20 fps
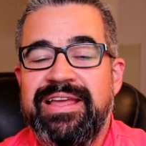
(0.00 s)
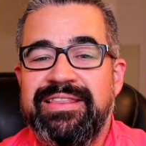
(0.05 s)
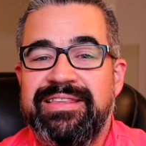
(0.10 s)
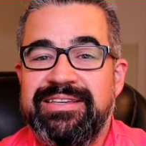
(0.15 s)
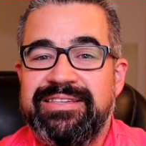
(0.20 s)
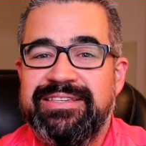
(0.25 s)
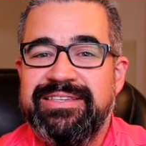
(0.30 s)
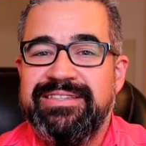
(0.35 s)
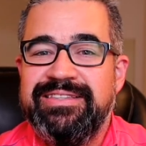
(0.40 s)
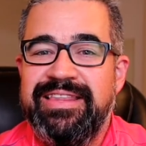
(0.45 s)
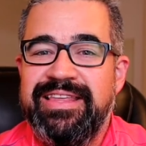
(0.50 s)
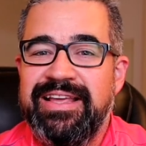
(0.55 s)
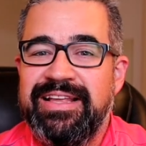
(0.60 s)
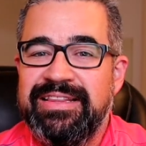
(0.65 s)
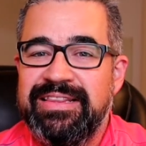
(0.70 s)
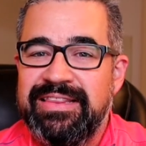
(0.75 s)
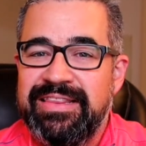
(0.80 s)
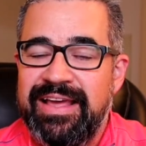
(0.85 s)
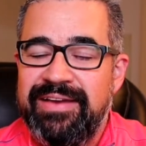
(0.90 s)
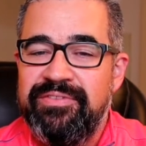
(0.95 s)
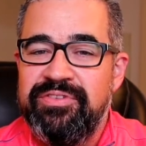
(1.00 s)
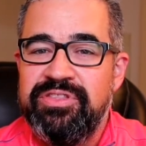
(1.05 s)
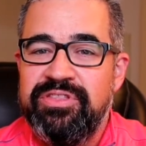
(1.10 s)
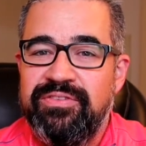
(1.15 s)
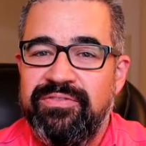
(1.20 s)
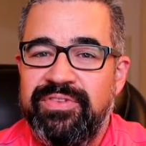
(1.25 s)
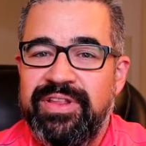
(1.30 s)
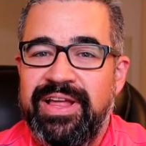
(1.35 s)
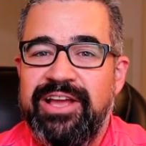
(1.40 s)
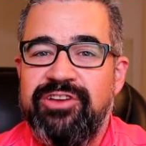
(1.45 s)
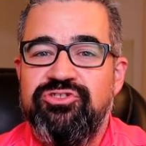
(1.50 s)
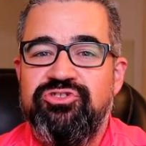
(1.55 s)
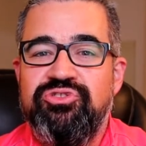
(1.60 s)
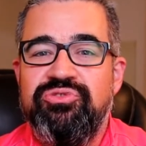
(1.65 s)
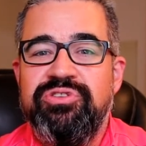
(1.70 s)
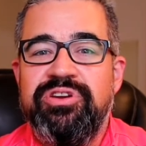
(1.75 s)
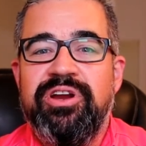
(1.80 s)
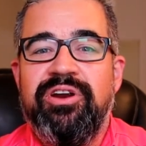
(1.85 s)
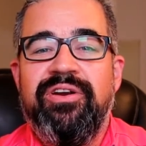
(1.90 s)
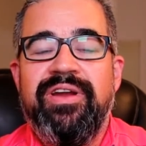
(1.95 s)
This is the 11th Vlad
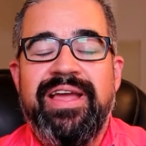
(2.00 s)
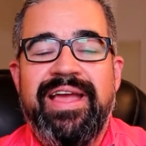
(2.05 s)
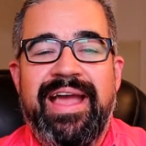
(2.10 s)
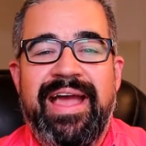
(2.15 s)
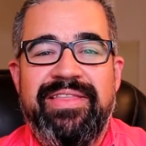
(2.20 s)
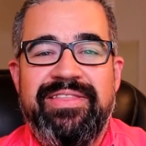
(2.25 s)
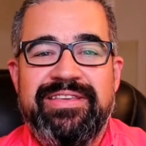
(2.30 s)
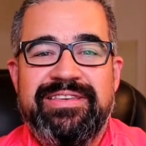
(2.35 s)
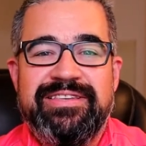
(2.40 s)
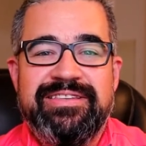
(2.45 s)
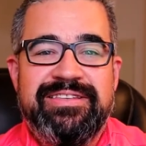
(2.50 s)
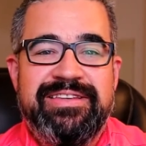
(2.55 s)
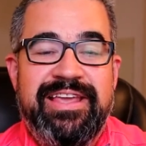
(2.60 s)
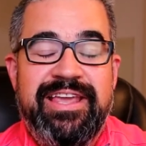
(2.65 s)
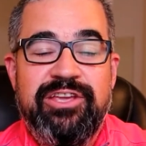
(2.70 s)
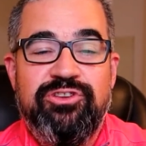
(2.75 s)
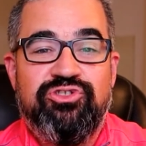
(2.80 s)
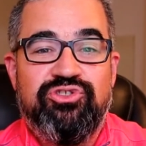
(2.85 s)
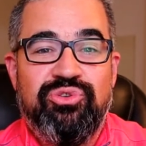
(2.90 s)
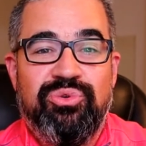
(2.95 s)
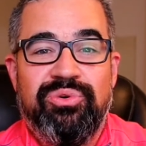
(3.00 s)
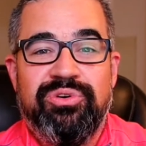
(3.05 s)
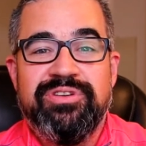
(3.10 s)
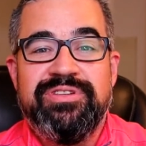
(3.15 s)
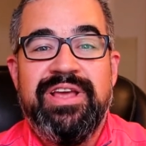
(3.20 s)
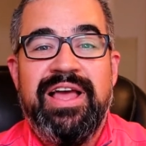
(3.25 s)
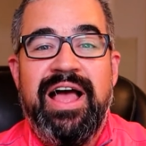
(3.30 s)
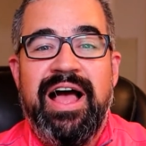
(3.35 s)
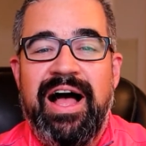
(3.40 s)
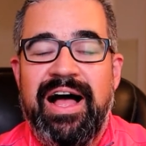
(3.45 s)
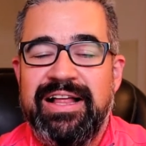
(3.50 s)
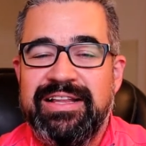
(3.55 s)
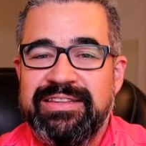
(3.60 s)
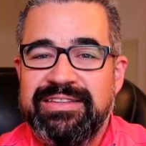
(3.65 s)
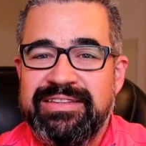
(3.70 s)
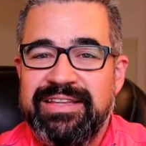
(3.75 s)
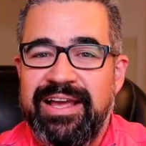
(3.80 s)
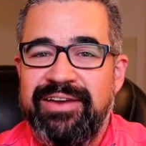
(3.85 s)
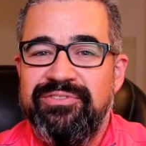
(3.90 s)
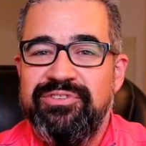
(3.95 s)
Jr. and this is Shores'
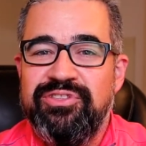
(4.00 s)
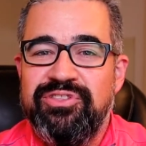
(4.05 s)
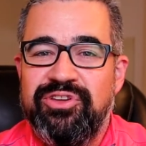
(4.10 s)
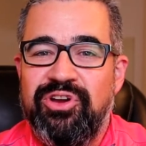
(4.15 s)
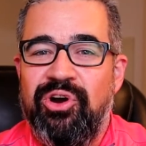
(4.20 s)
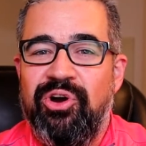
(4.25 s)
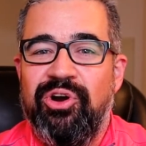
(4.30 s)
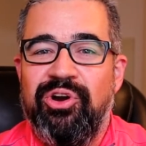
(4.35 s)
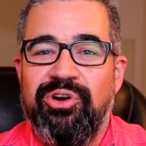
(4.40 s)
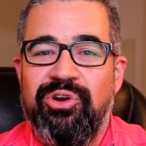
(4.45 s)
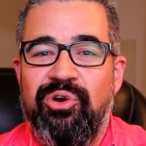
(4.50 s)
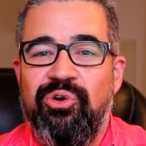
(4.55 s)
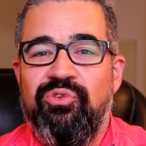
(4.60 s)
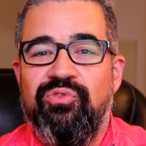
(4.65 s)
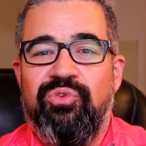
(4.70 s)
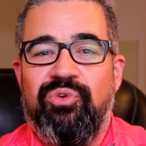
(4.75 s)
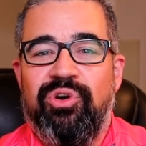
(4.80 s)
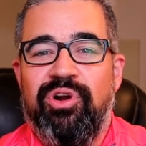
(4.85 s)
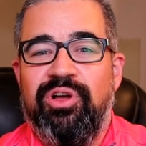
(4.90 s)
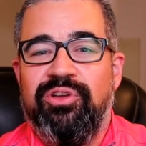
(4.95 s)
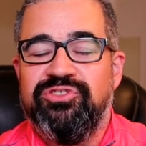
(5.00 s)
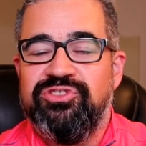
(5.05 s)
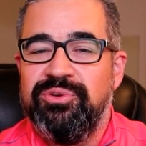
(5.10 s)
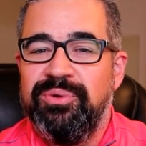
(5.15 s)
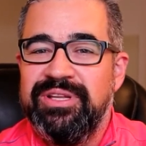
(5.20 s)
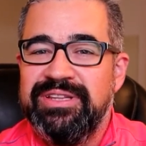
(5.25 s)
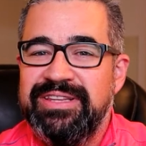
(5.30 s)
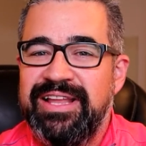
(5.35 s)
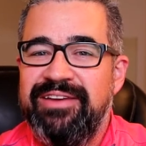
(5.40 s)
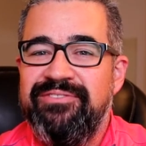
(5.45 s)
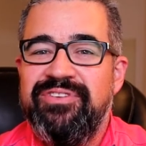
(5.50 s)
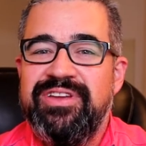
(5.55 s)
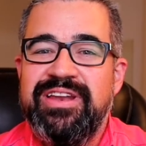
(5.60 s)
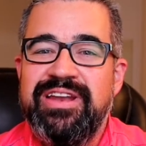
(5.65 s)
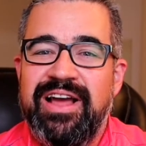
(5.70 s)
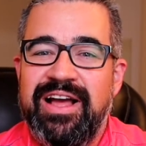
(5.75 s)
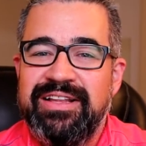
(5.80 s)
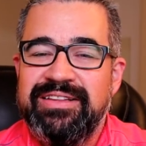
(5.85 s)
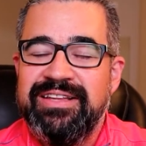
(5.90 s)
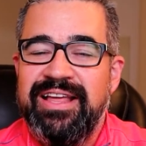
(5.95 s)
11th card overall. So
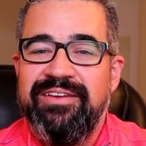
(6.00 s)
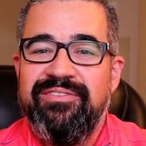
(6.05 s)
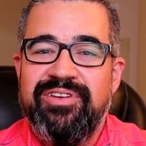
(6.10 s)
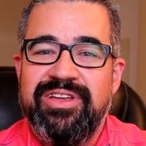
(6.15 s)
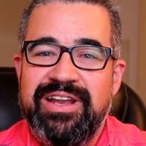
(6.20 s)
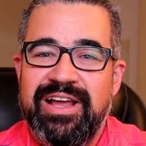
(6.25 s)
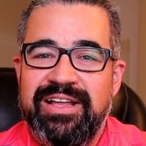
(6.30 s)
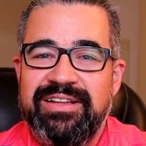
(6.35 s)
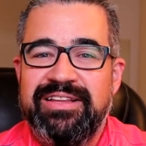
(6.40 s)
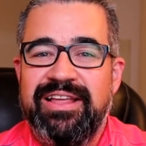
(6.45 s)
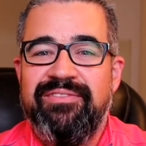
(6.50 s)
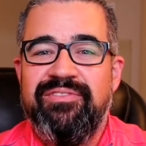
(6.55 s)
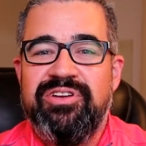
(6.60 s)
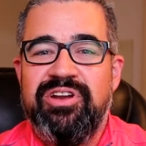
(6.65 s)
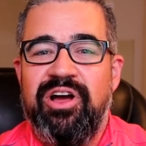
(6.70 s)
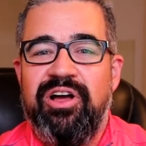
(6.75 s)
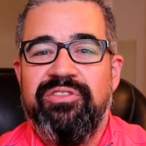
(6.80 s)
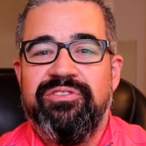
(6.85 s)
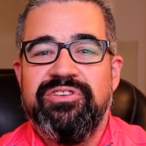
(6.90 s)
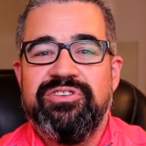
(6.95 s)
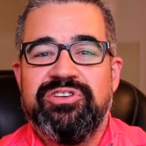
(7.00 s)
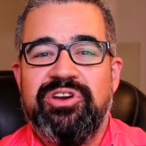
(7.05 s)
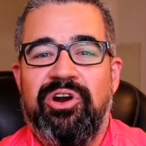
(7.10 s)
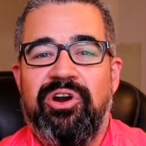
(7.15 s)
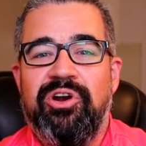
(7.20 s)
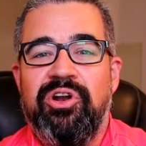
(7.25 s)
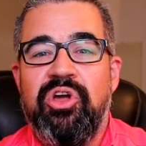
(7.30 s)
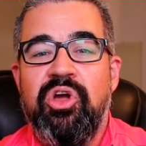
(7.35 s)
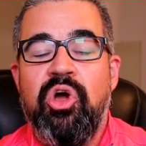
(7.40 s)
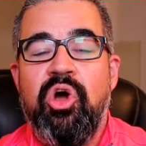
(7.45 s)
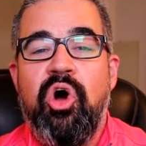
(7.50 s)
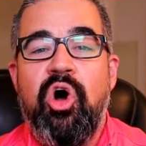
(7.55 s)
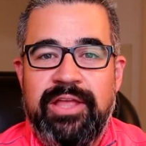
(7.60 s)
11, 11, 11 on this card.